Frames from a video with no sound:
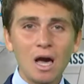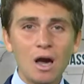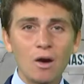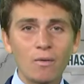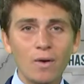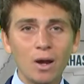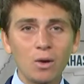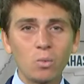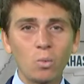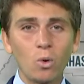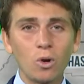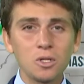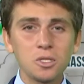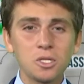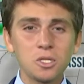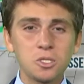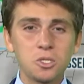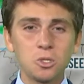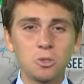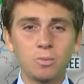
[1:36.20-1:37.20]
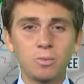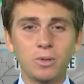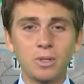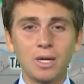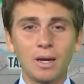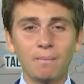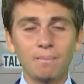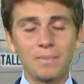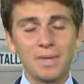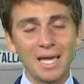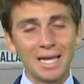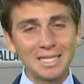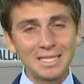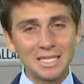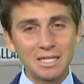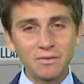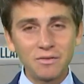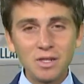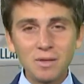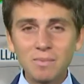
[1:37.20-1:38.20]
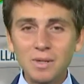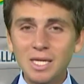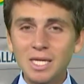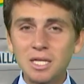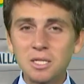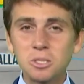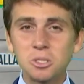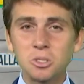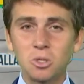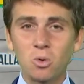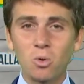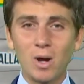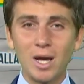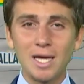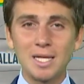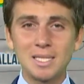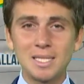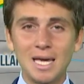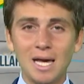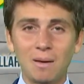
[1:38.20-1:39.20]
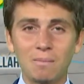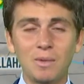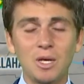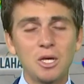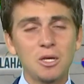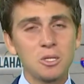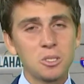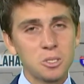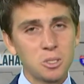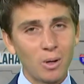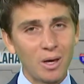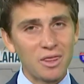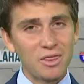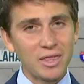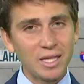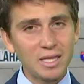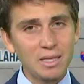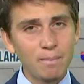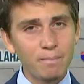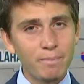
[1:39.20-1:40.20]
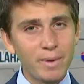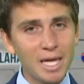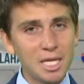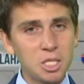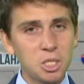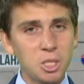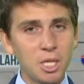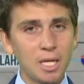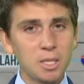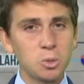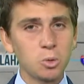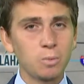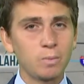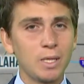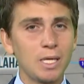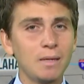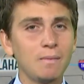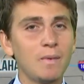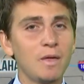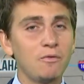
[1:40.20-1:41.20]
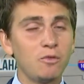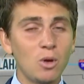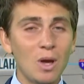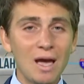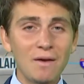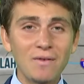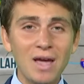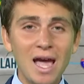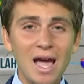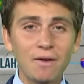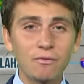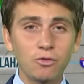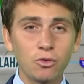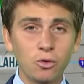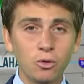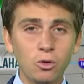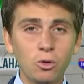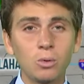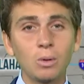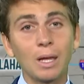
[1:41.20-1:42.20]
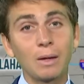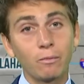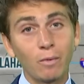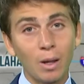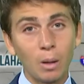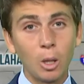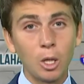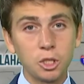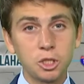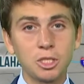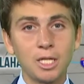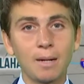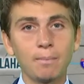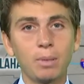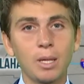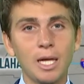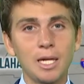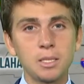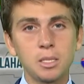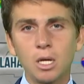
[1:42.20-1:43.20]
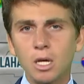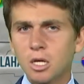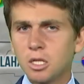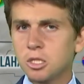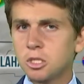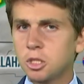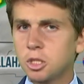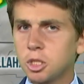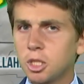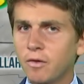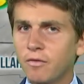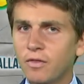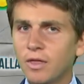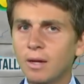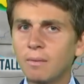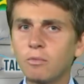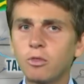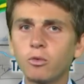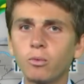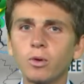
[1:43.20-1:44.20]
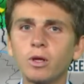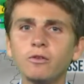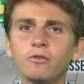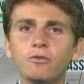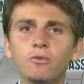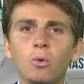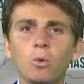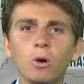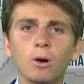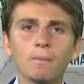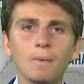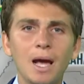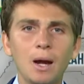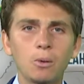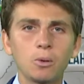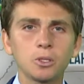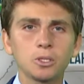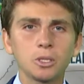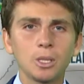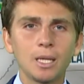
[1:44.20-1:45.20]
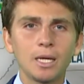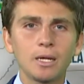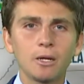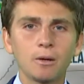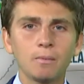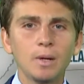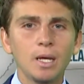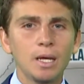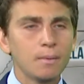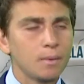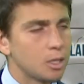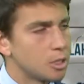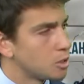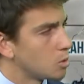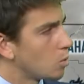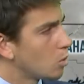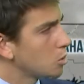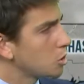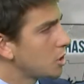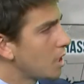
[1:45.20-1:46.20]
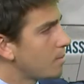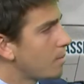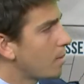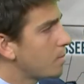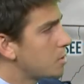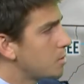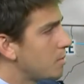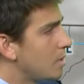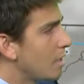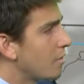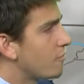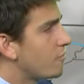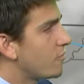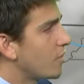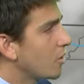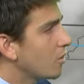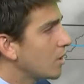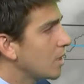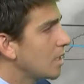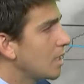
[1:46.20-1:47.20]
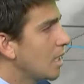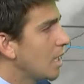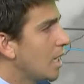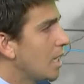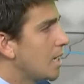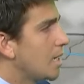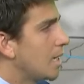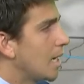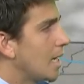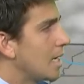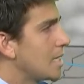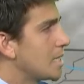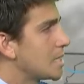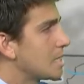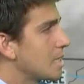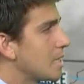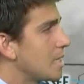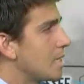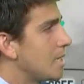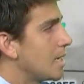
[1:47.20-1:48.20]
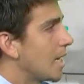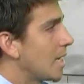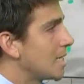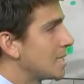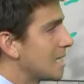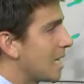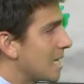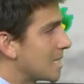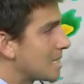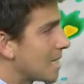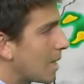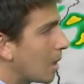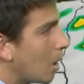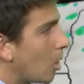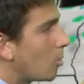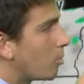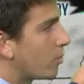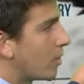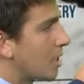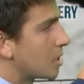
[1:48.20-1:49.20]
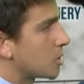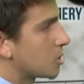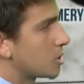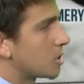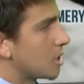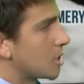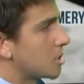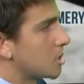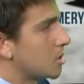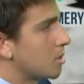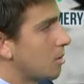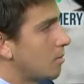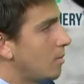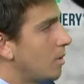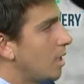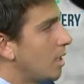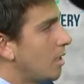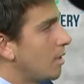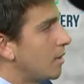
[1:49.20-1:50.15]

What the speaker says: around 1 to 2 p.m. Activity begins to quiet down. So I think the best chance will be if you have afternoon, like around lunchtime plans, to shift them 3-4 hours later, because it will shape up to be a fairly nice night as that low pressure system